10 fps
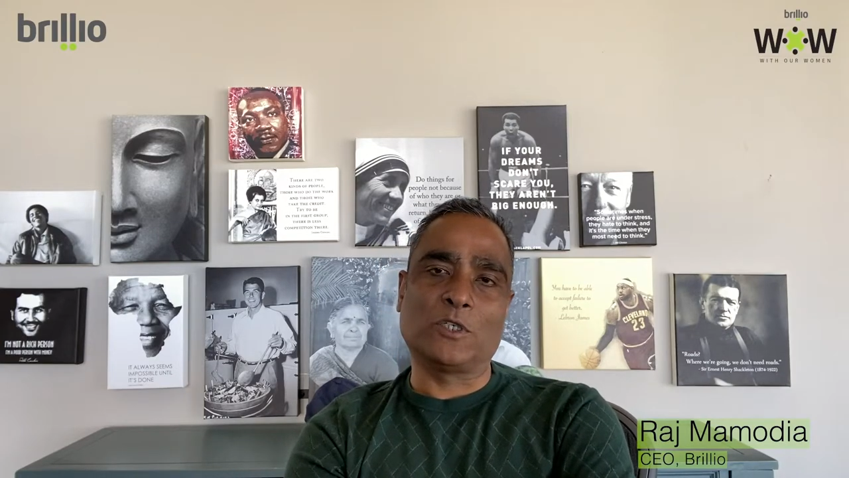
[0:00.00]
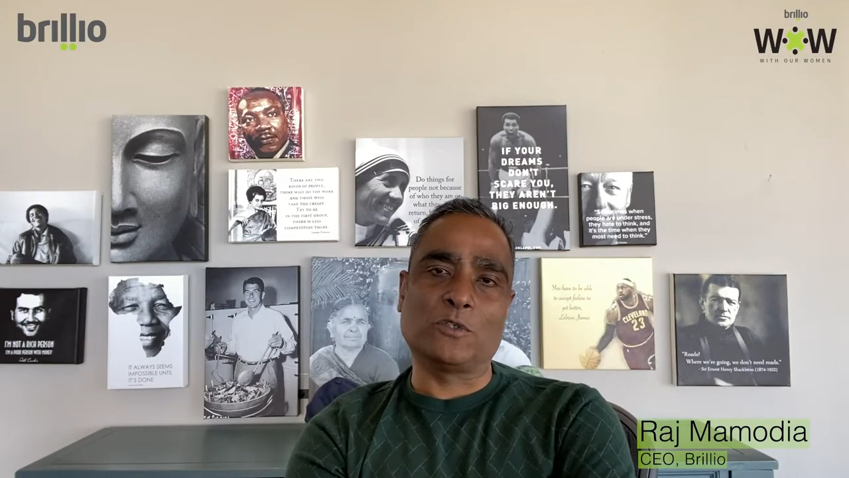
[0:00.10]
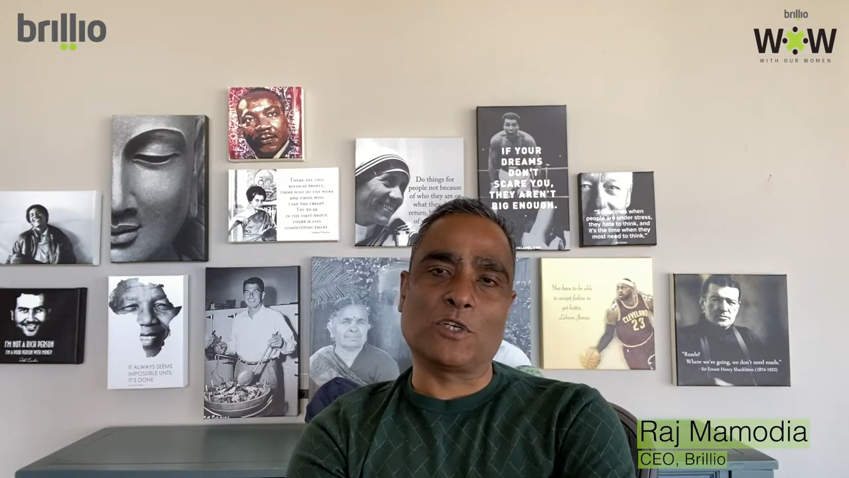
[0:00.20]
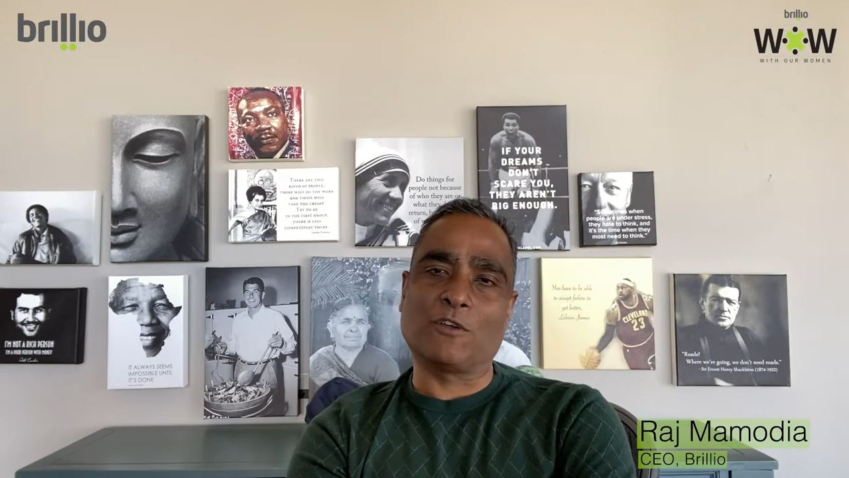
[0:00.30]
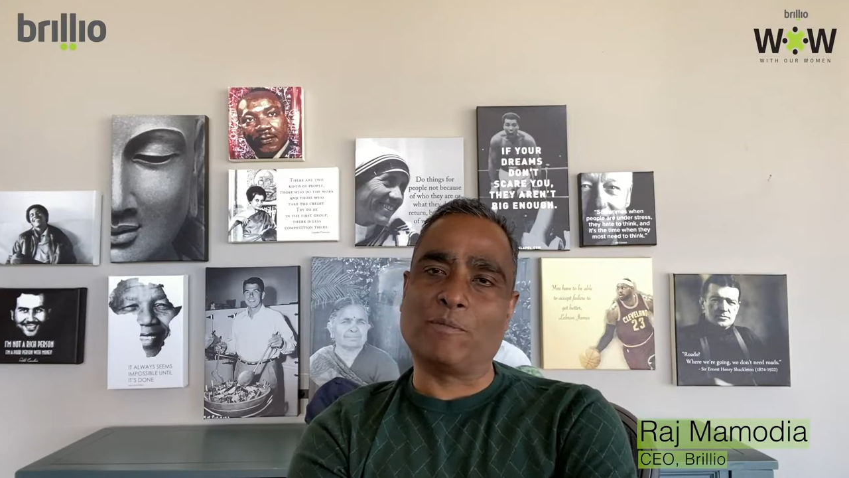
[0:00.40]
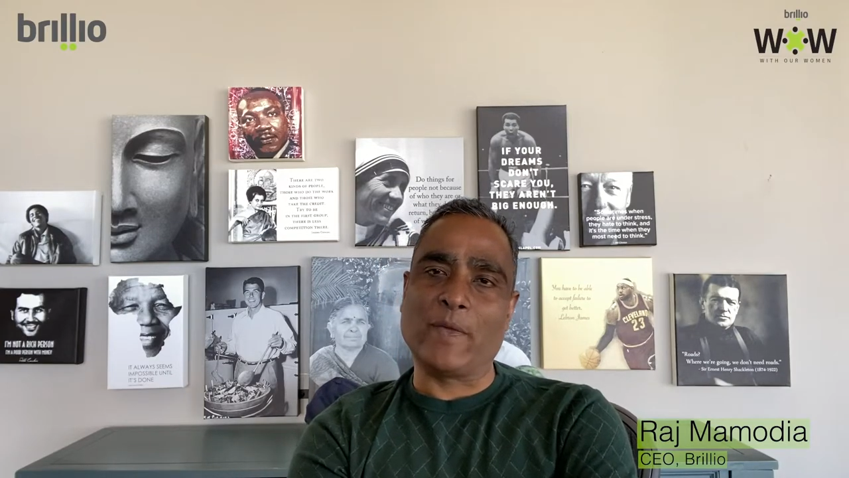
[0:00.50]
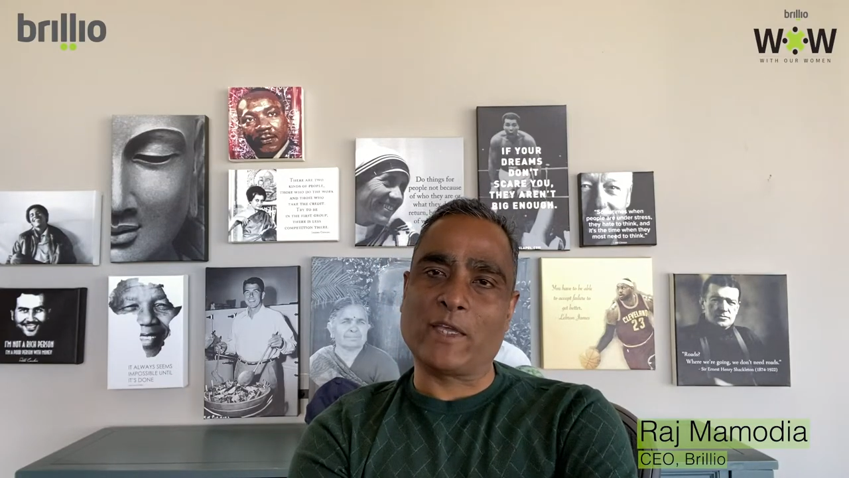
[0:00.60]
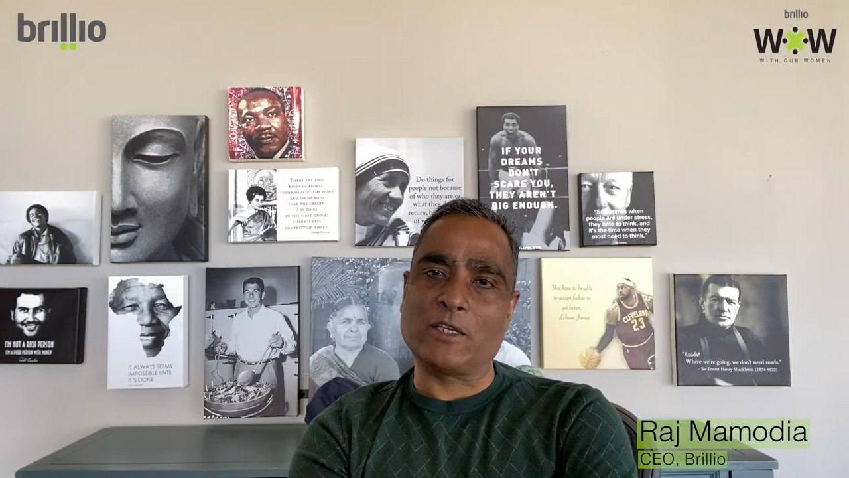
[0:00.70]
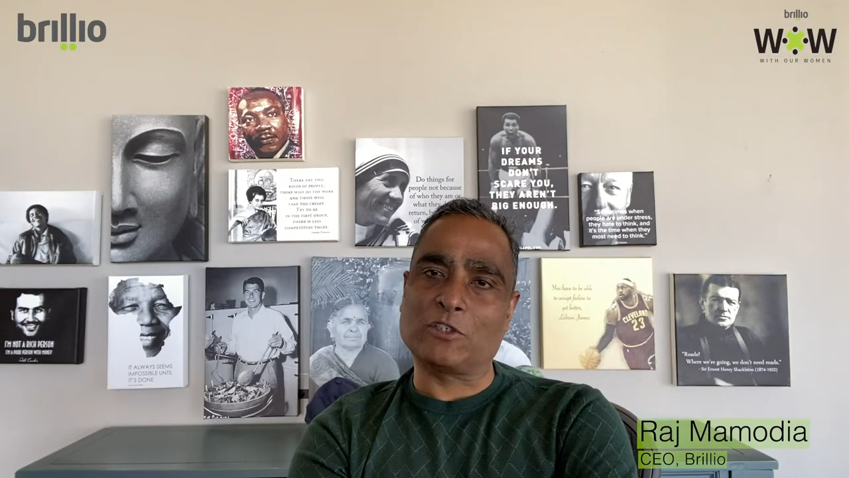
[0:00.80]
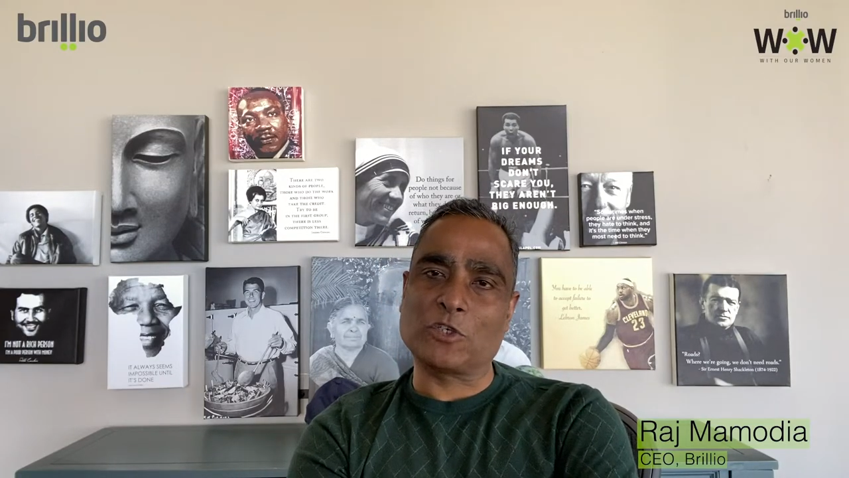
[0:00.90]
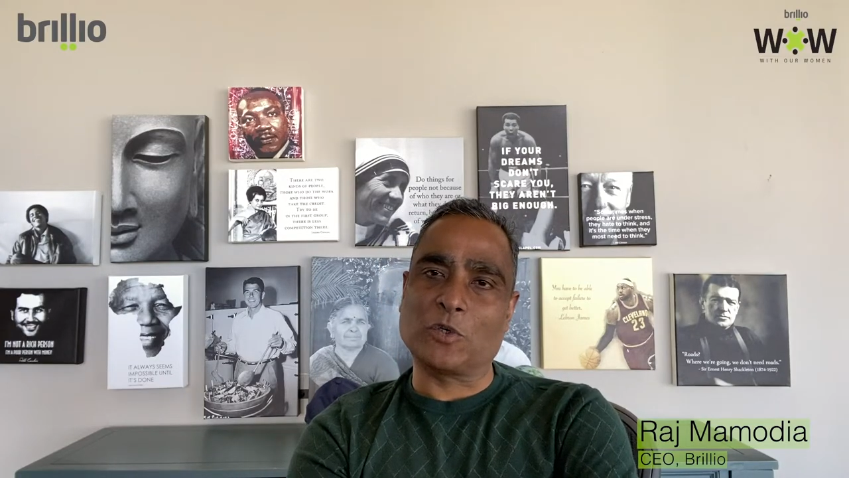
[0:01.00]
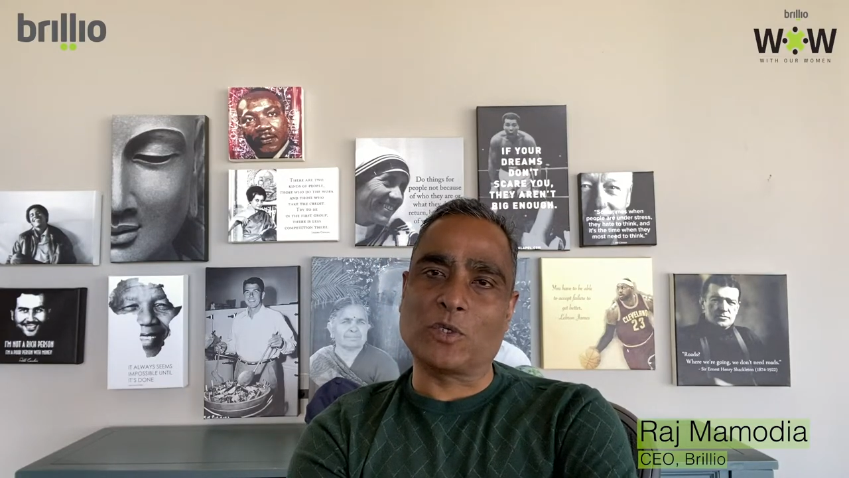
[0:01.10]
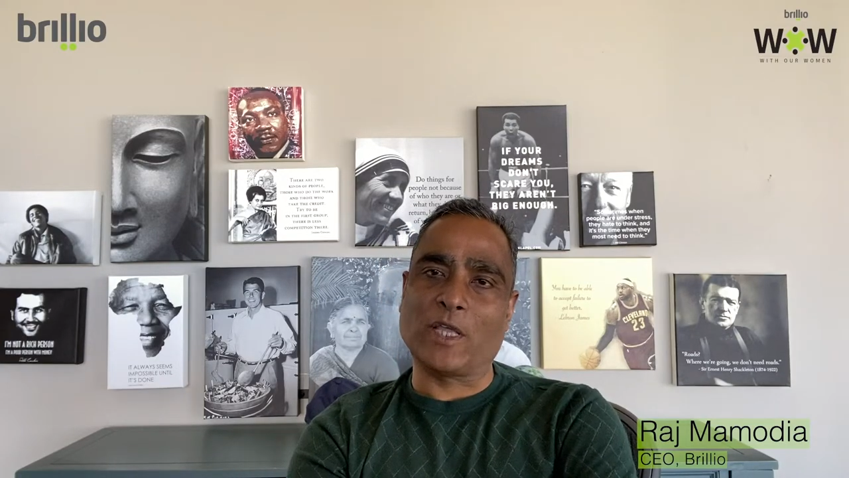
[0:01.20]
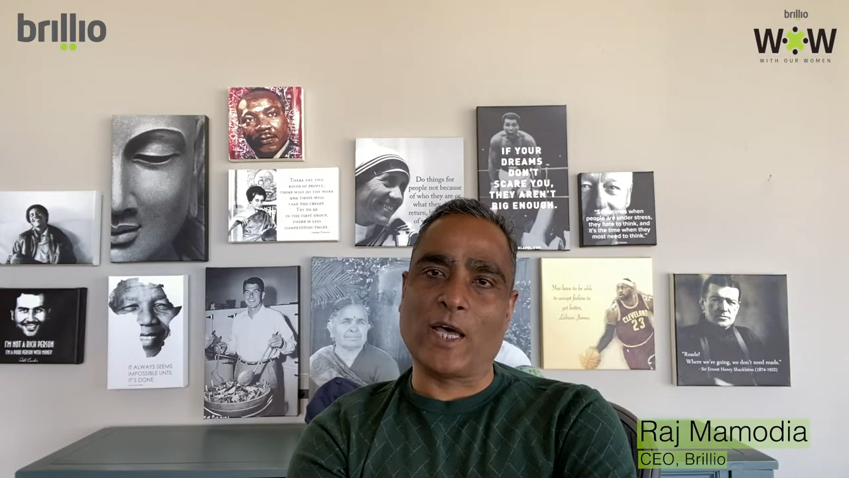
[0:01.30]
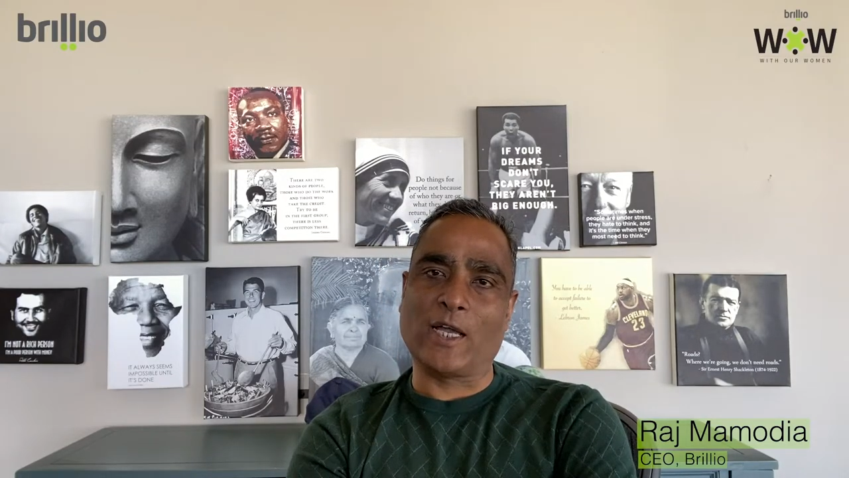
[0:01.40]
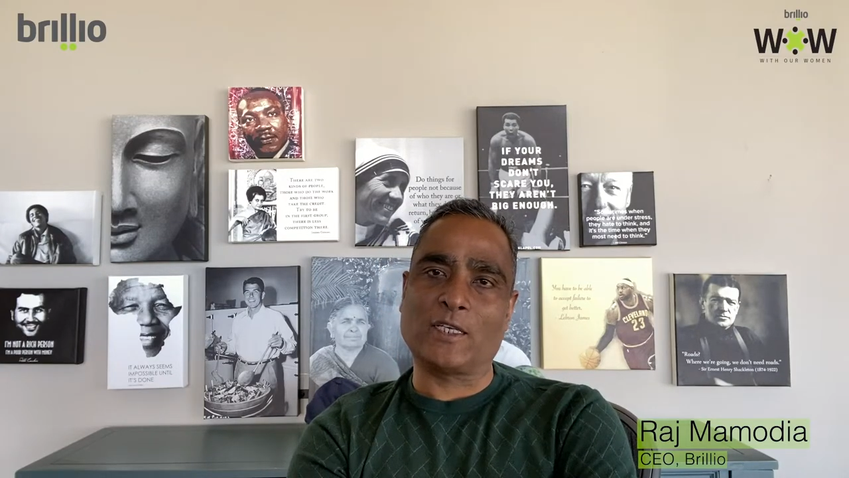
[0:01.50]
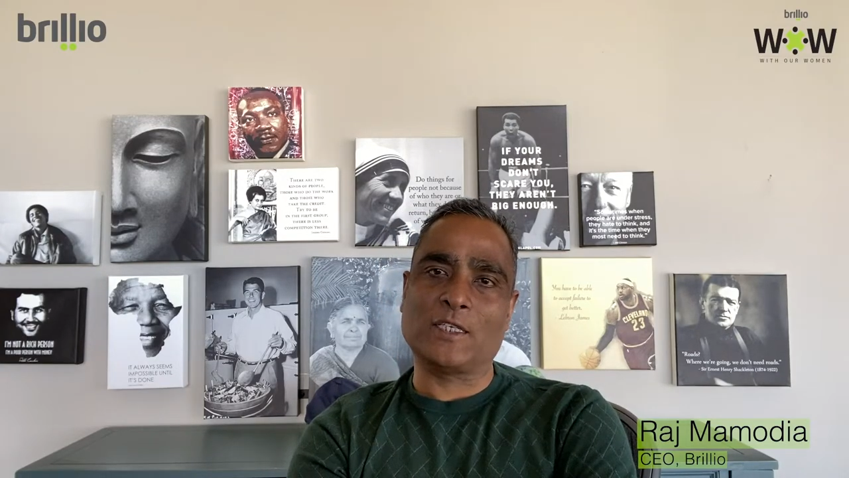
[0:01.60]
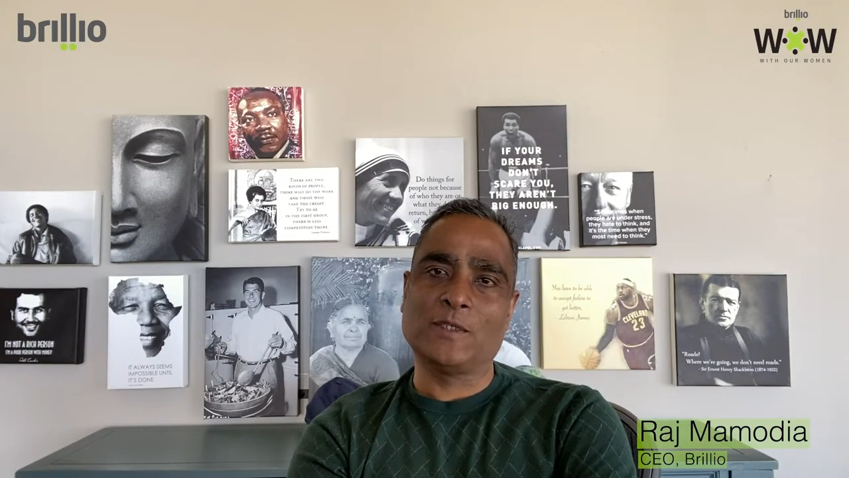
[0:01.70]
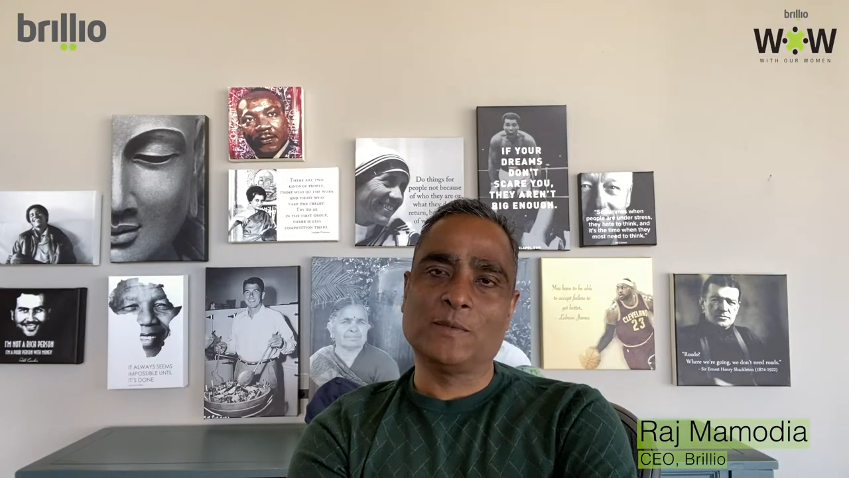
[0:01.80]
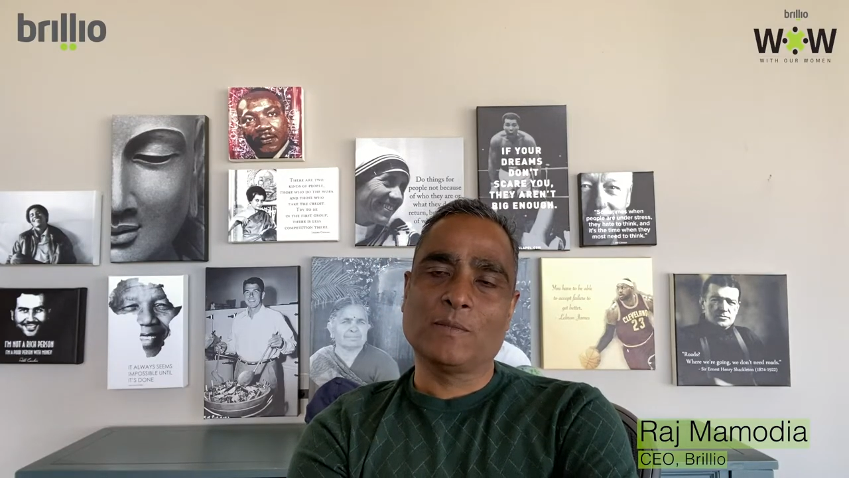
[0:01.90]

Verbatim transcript: to sort of making sure that